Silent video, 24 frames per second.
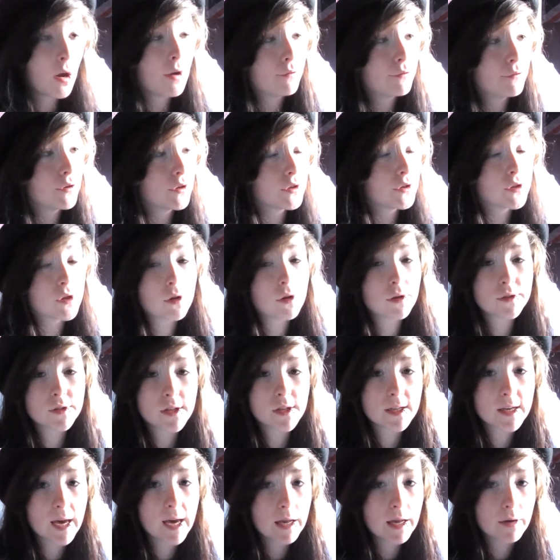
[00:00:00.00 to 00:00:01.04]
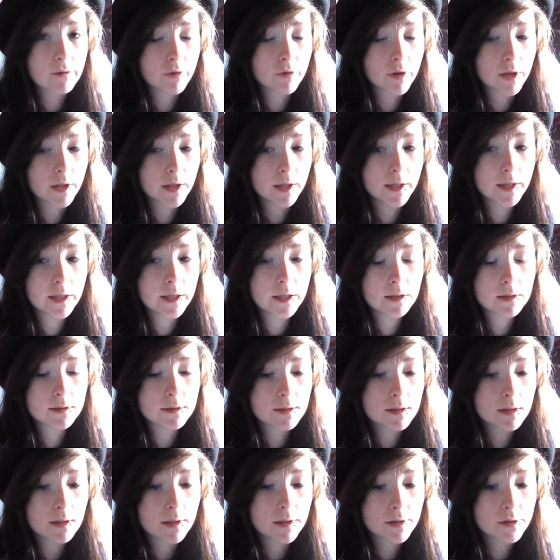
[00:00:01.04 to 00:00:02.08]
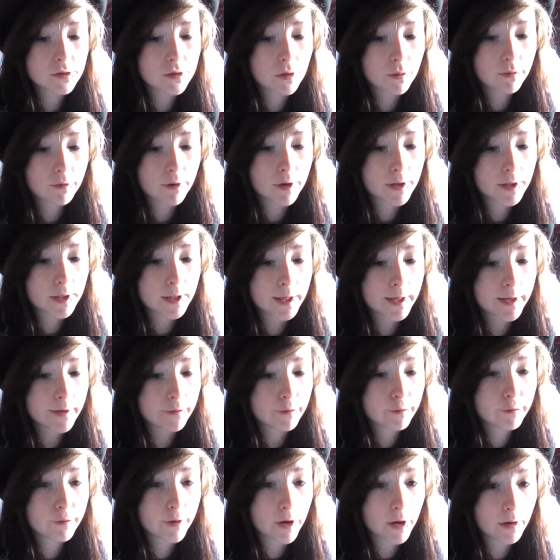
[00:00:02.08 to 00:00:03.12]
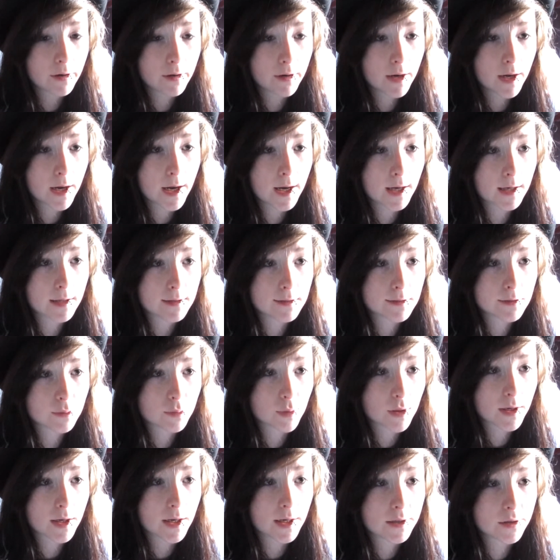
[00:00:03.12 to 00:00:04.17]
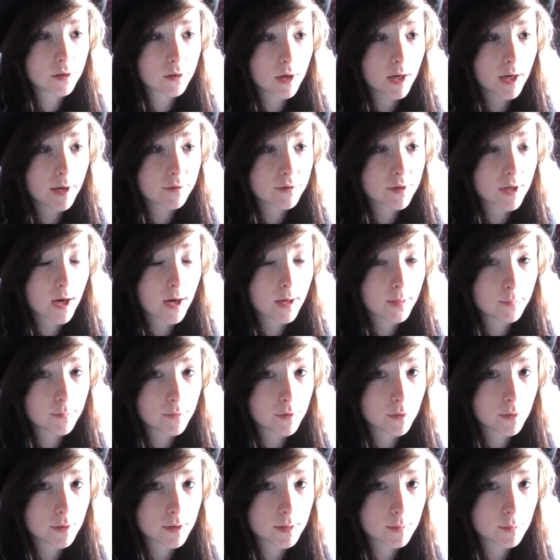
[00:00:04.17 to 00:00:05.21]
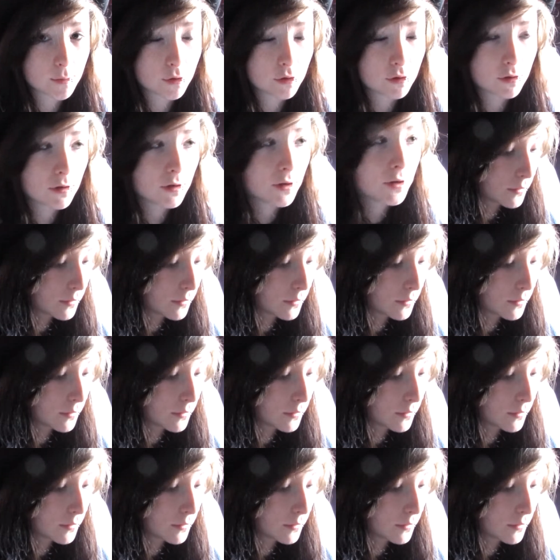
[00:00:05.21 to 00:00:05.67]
For as long as I can, really, until I stop finding it fun and when I don't have time to anymore.